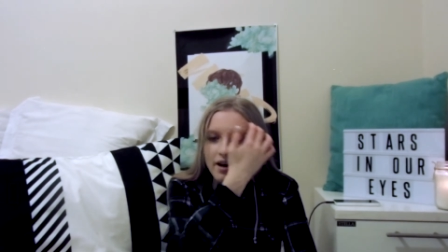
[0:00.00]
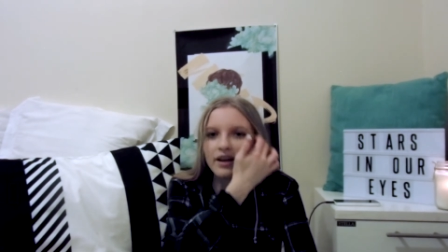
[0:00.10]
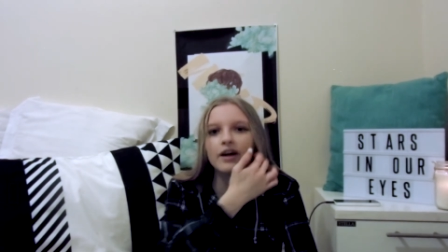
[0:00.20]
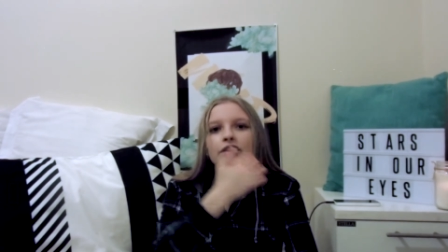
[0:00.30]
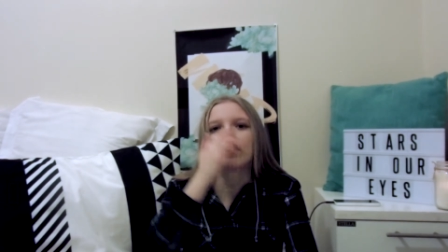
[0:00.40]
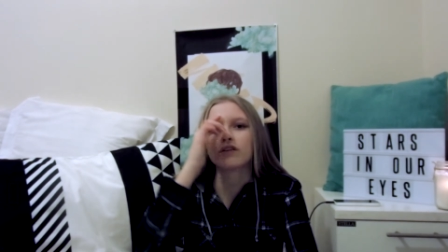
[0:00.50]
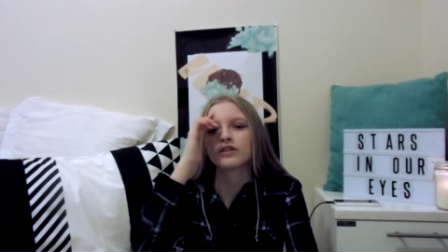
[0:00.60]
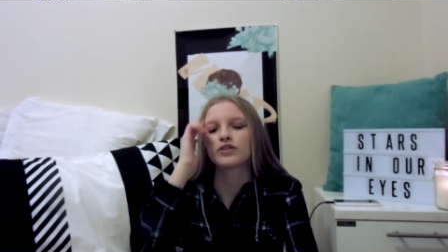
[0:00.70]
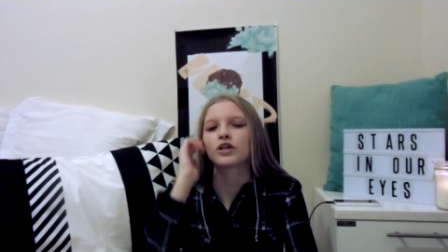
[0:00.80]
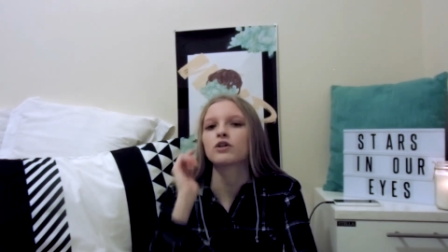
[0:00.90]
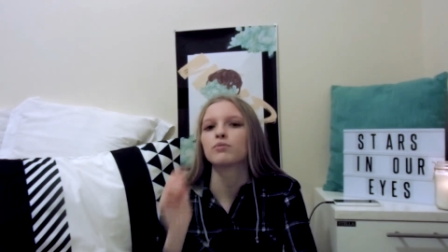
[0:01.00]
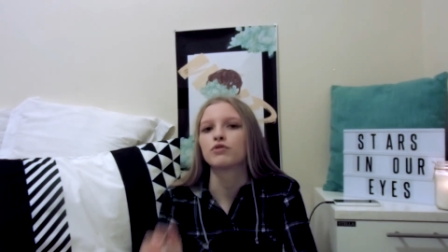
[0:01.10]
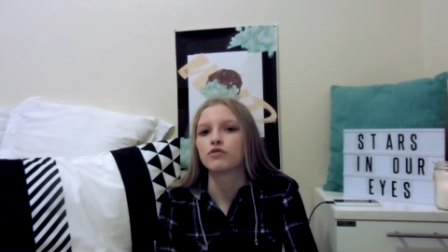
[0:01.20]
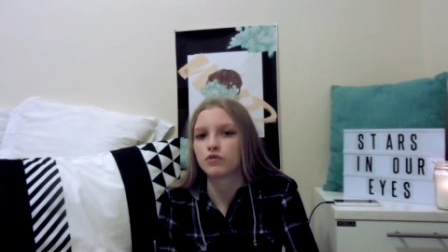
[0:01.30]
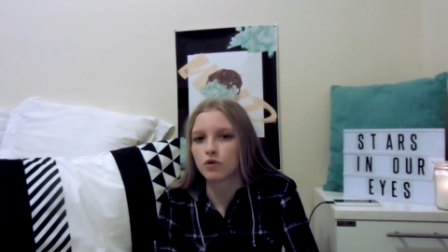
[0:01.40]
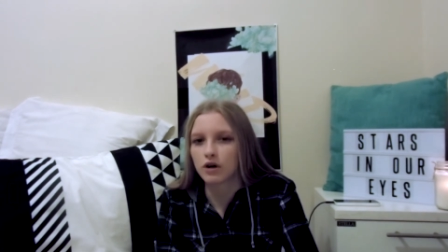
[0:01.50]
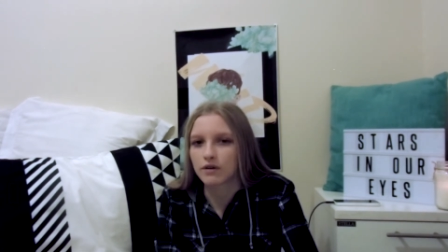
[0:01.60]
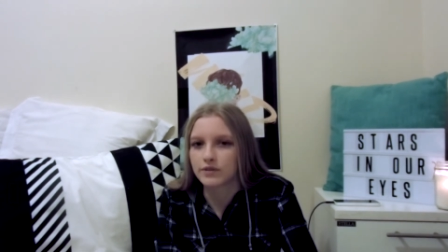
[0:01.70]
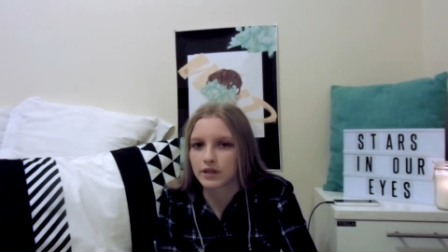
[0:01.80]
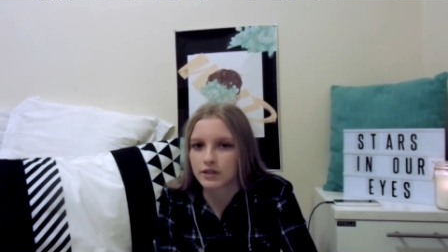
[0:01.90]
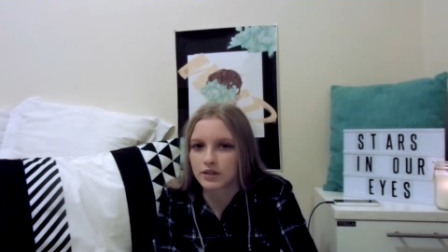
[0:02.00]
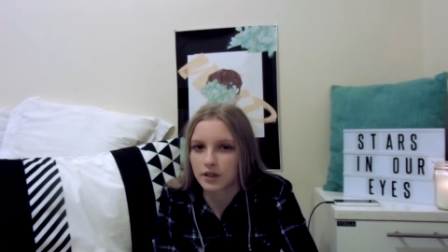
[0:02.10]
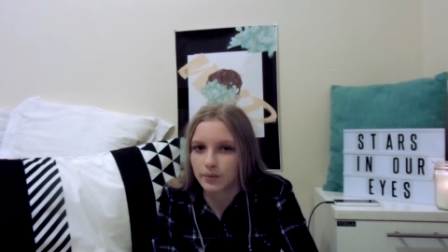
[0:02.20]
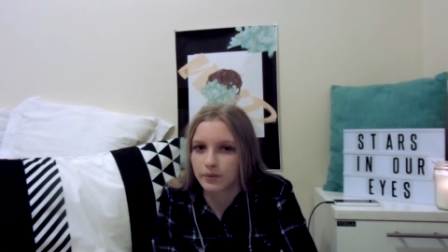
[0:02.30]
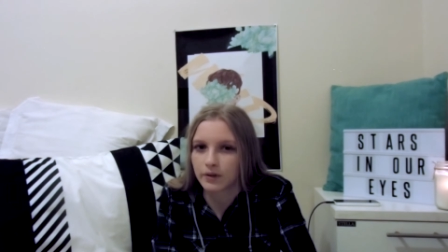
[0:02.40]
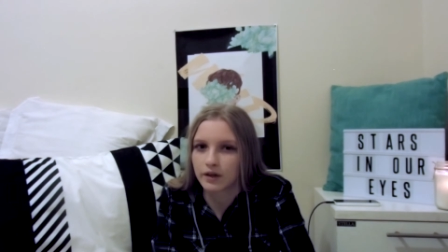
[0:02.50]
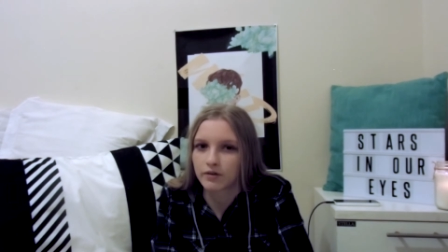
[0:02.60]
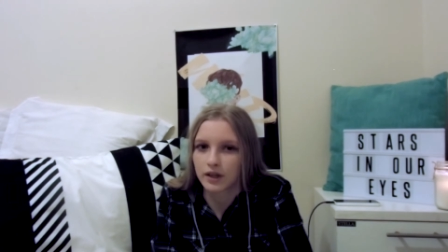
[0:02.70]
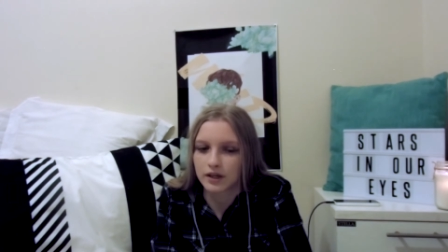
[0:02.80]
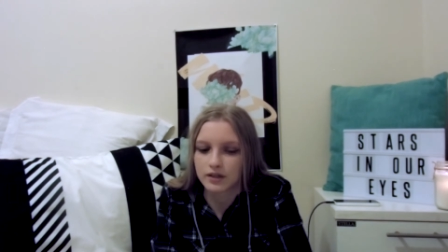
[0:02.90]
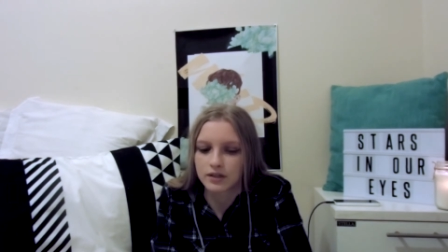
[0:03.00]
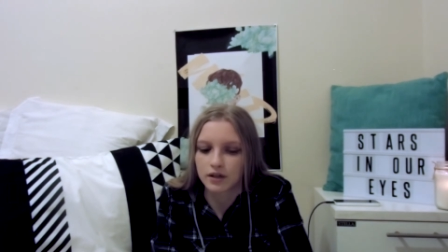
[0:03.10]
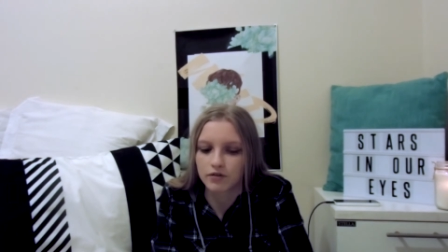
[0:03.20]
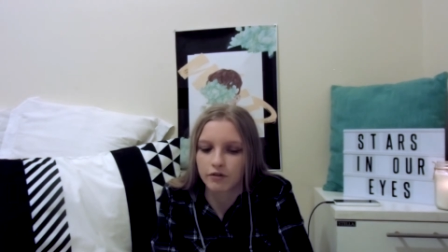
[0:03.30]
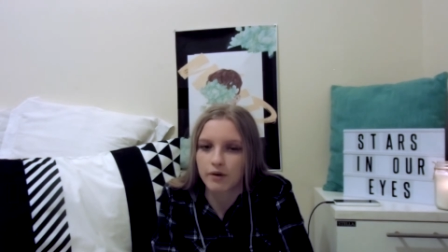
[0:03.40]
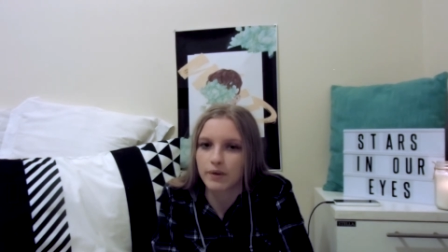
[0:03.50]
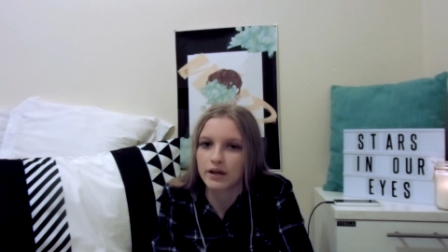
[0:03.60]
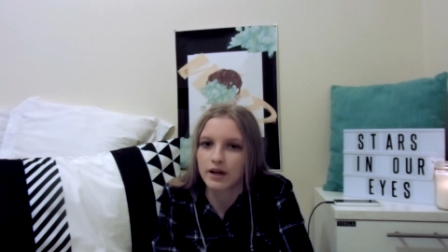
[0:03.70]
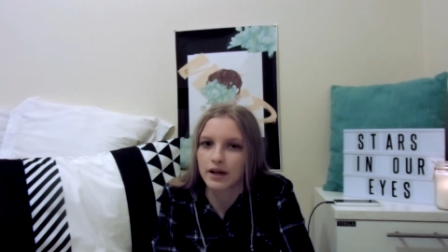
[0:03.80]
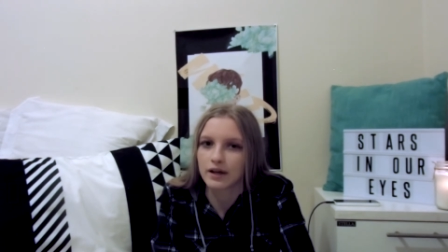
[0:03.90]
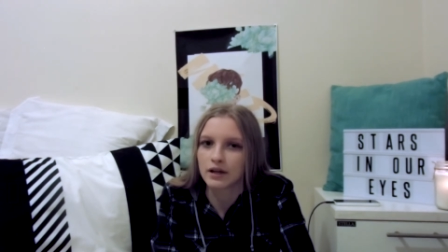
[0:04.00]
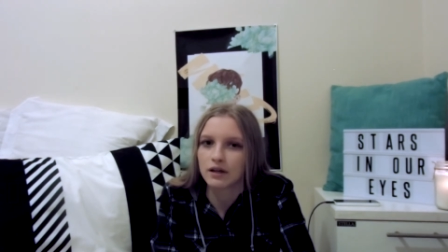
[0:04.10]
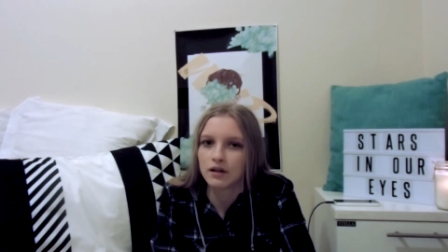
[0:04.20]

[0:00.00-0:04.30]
Now, I think on this channel before I've done study related stuff where I made a